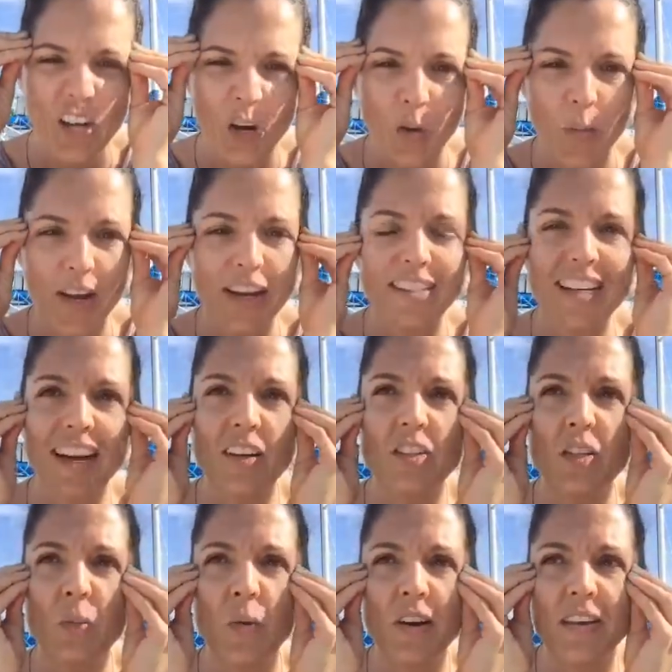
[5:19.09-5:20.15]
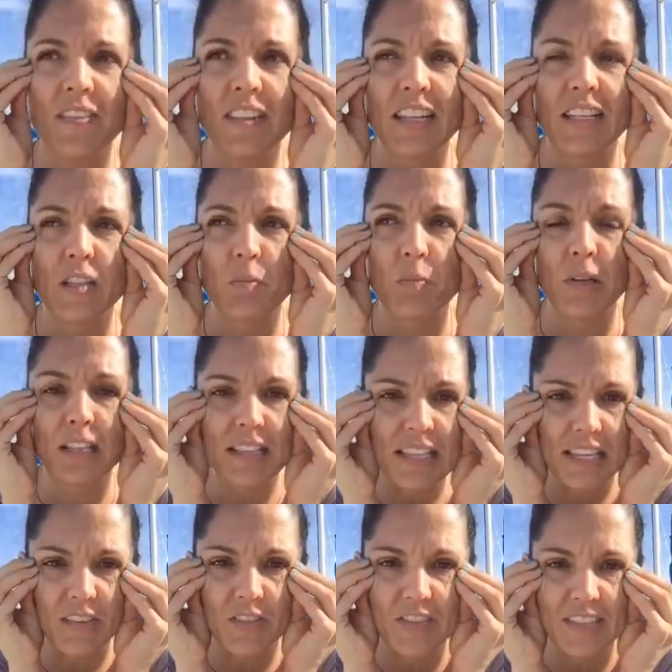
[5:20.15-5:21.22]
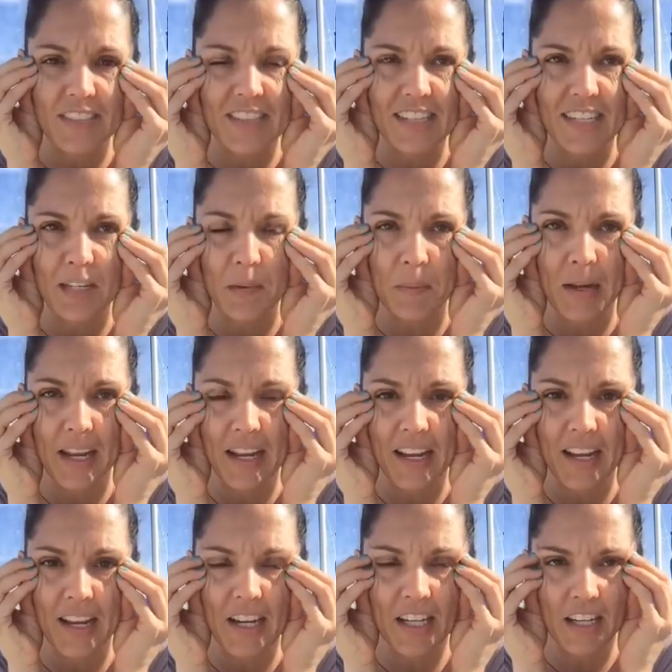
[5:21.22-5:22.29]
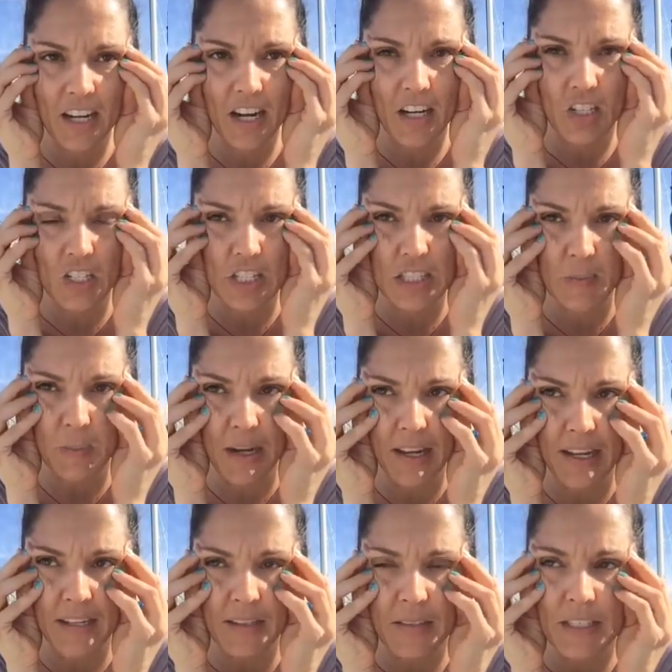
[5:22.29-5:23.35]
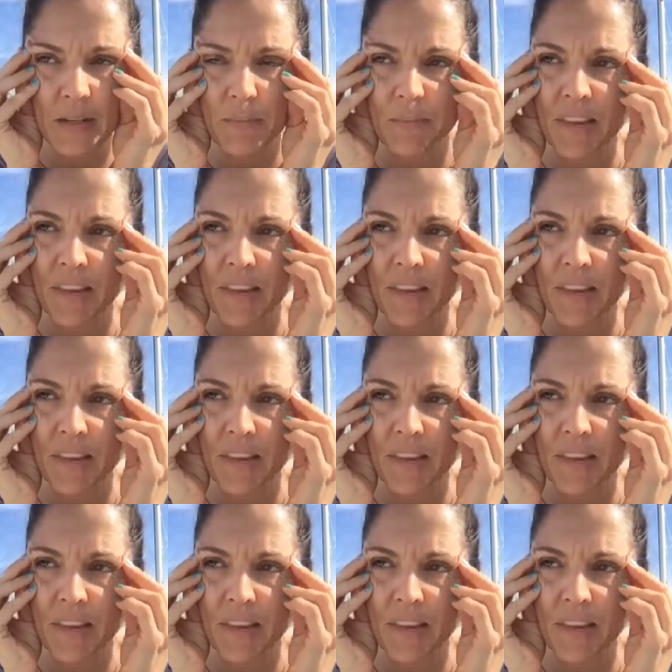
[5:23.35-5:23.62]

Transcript: We got down to one of these beliefs in my unconscious mind.